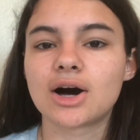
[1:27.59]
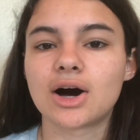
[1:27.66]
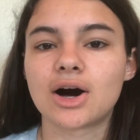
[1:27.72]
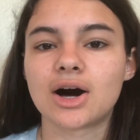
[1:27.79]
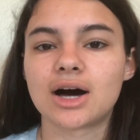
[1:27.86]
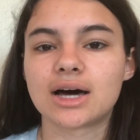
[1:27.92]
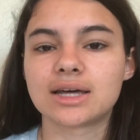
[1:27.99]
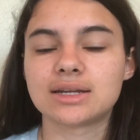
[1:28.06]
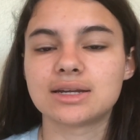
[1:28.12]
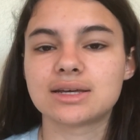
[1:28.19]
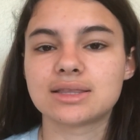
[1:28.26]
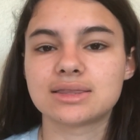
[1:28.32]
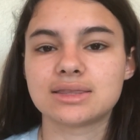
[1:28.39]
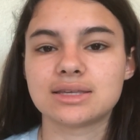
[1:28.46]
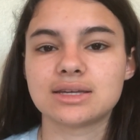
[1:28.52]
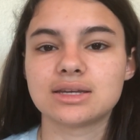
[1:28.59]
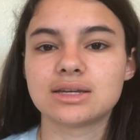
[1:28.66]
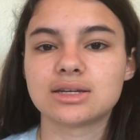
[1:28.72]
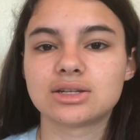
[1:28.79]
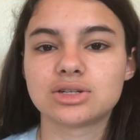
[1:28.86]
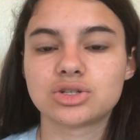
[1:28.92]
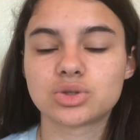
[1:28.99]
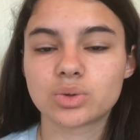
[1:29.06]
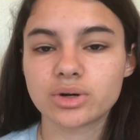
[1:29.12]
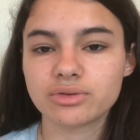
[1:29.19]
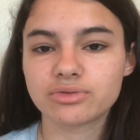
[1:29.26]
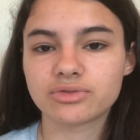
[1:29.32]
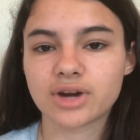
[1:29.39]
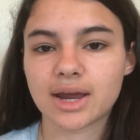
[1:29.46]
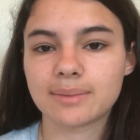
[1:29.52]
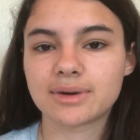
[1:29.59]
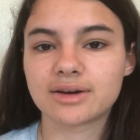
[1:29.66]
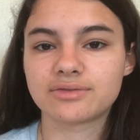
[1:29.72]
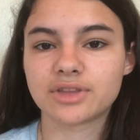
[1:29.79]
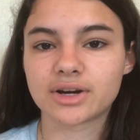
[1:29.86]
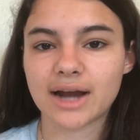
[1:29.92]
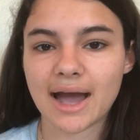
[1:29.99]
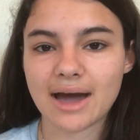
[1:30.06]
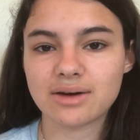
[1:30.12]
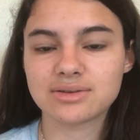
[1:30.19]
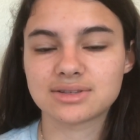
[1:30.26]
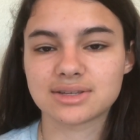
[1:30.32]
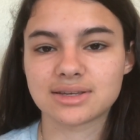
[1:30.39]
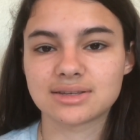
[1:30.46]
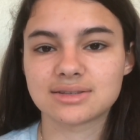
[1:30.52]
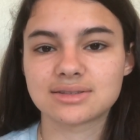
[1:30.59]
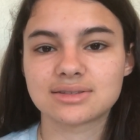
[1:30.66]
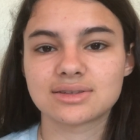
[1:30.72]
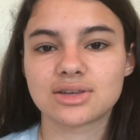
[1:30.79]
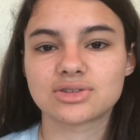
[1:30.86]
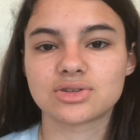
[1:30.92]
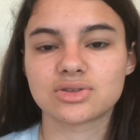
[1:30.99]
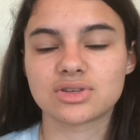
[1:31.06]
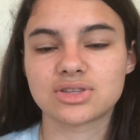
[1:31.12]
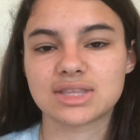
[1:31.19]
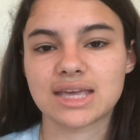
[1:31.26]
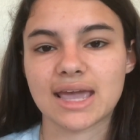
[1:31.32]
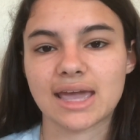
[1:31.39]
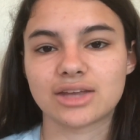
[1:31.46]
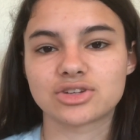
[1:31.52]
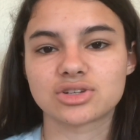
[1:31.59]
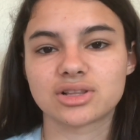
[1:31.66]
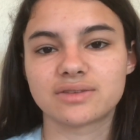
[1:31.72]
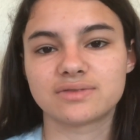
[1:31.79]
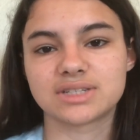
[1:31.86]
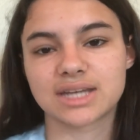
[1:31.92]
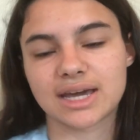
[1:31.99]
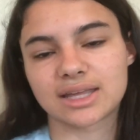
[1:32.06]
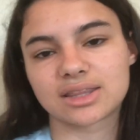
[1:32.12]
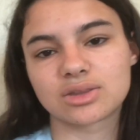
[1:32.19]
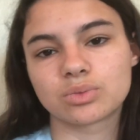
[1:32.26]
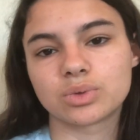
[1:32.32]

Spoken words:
on the doorframe of their houses so that the angel of death